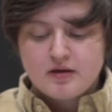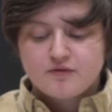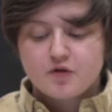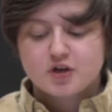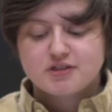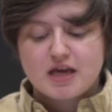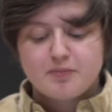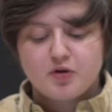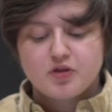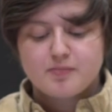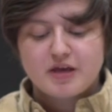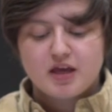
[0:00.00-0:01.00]
For
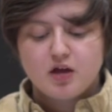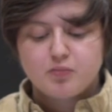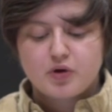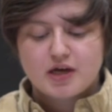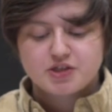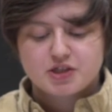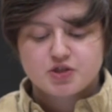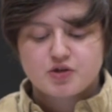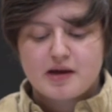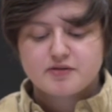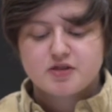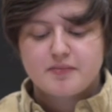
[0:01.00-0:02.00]
example, the McGill Project
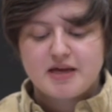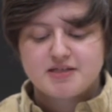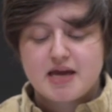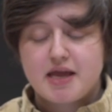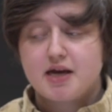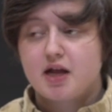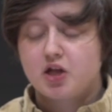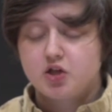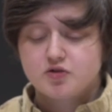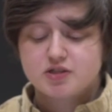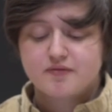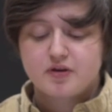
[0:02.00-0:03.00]
strives to maintain an
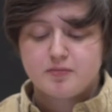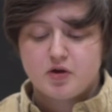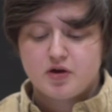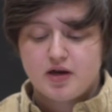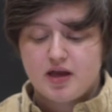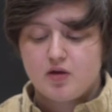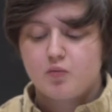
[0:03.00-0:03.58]
inclusive community,